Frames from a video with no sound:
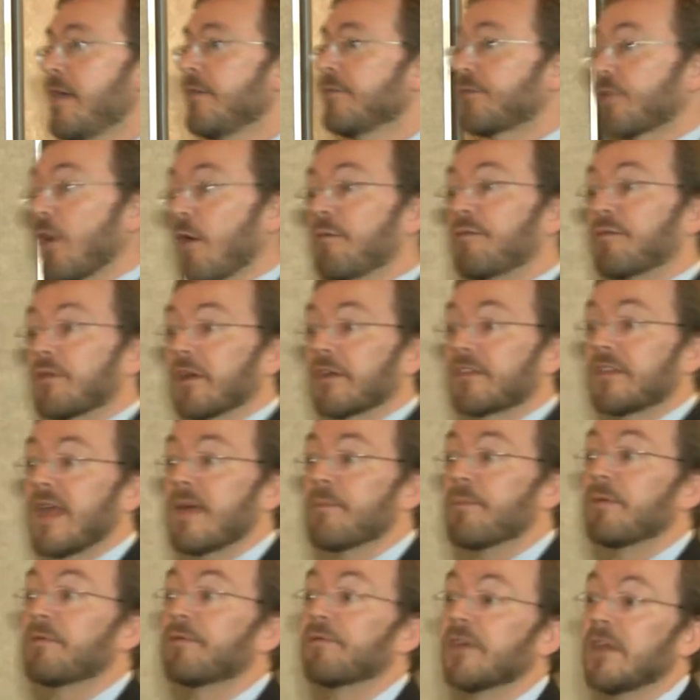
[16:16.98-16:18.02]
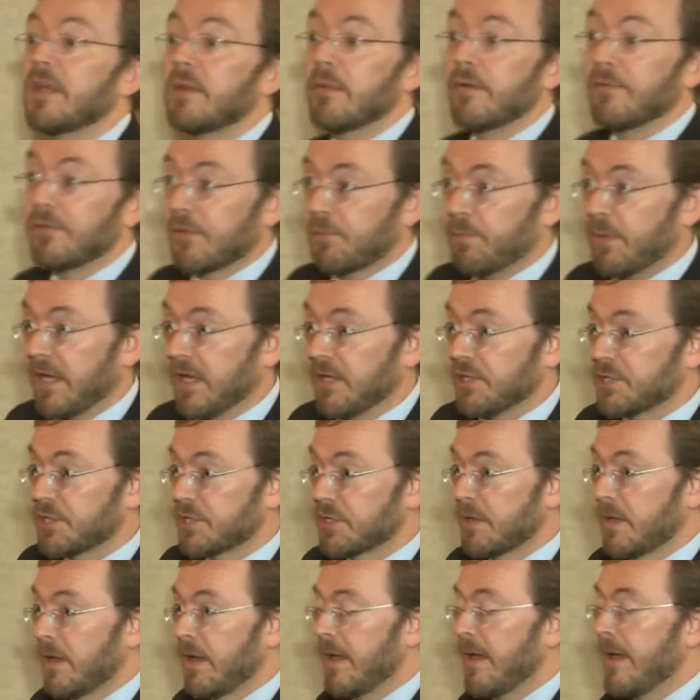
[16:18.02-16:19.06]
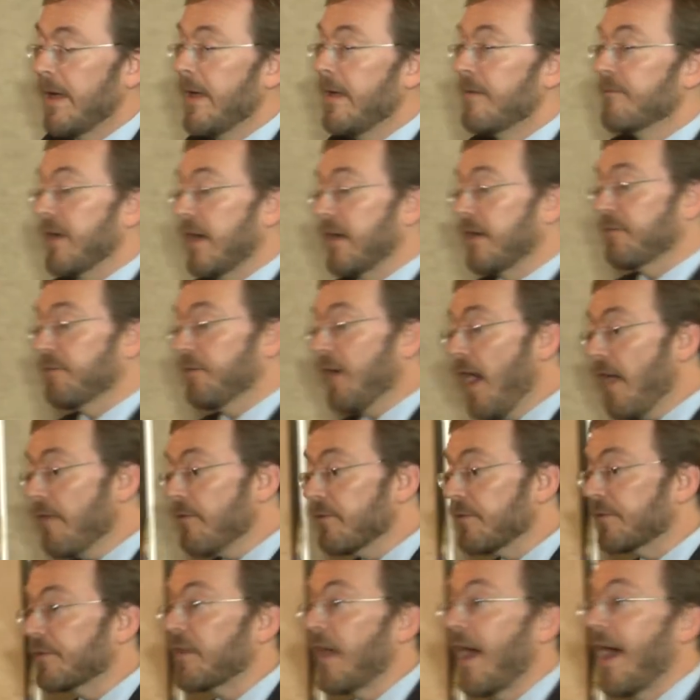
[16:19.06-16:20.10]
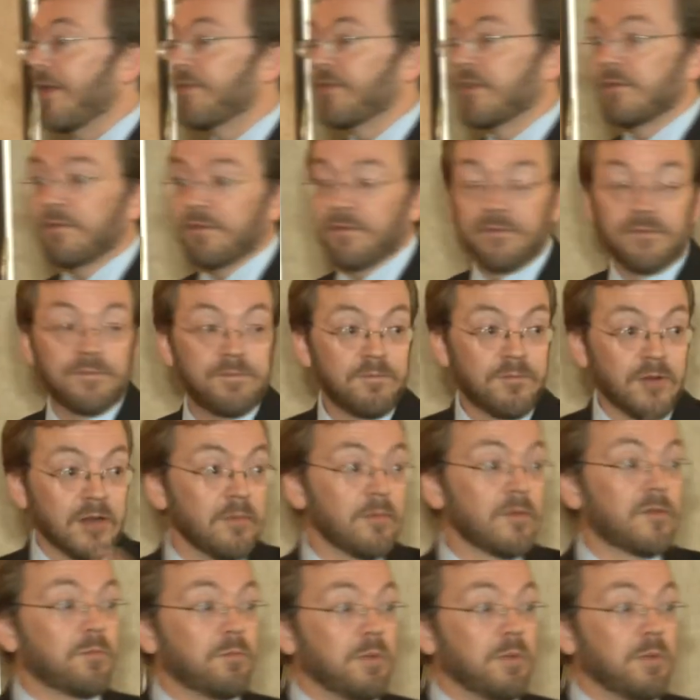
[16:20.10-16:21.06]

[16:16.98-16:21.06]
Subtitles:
So, for example, freedom of speech. Founding fathers thought that freedom of